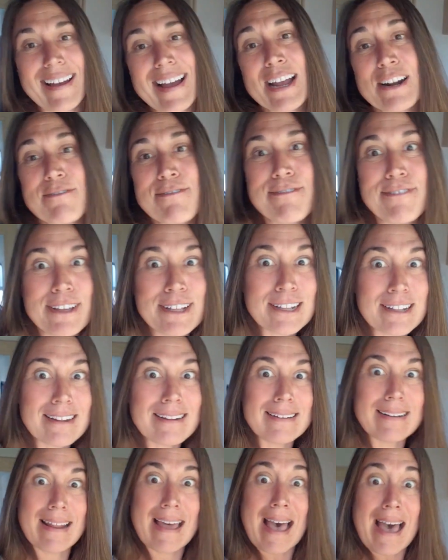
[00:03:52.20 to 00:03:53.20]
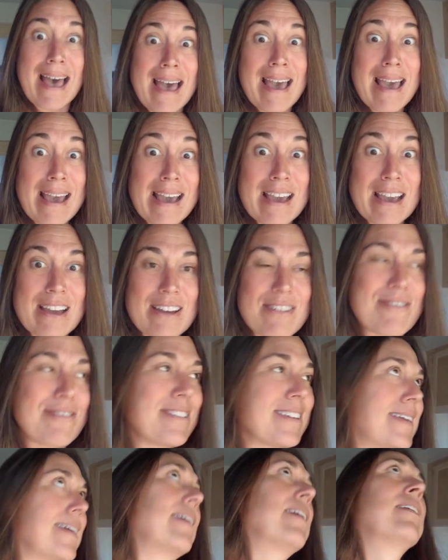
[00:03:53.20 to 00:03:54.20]
and feel alive.
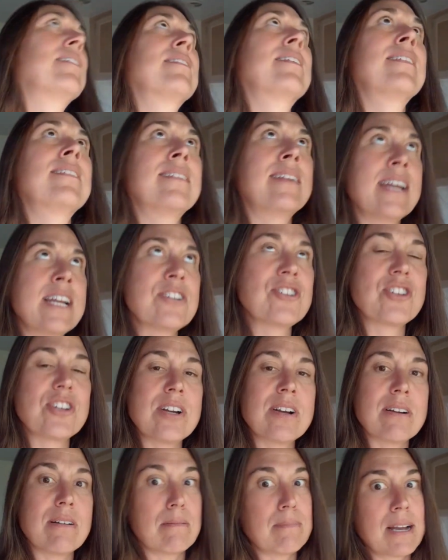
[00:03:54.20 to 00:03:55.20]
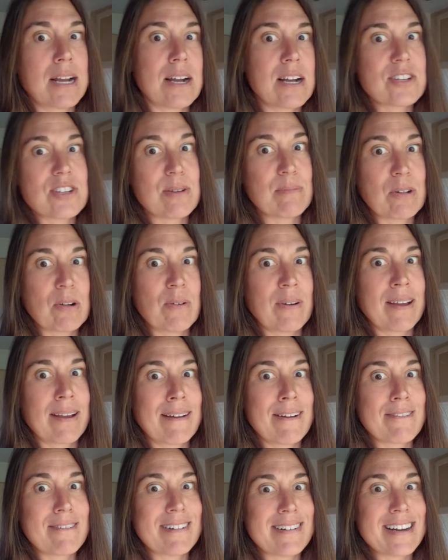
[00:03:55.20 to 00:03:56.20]
Get out in nature. Oh my gosh, I'm going
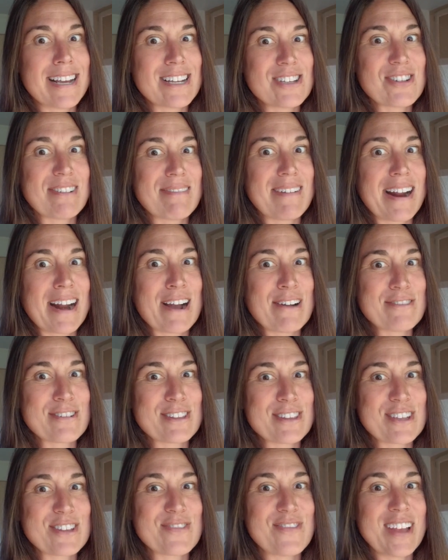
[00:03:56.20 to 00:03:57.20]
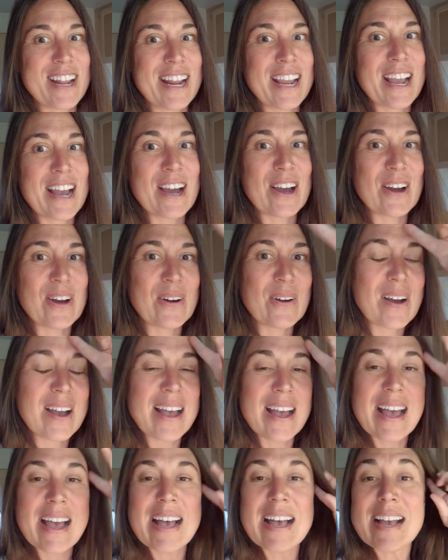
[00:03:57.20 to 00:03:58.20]
out in nature right after this video.
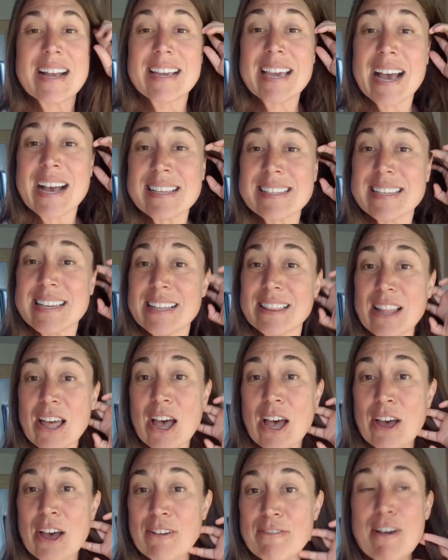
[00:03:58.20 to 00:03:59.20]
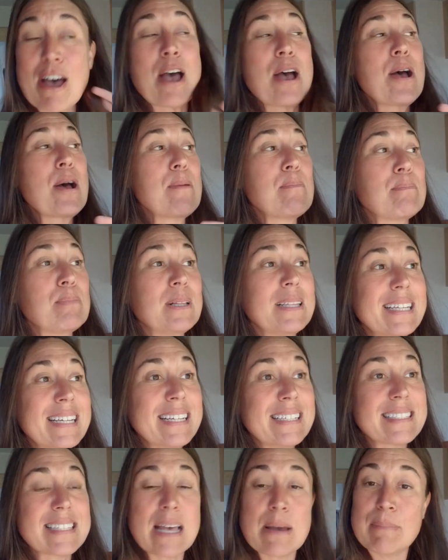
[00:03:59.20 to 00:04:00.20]
Cassie love,
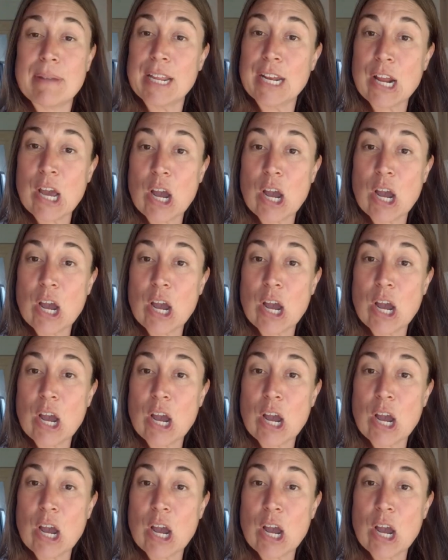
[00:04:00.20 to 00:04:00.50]
please let me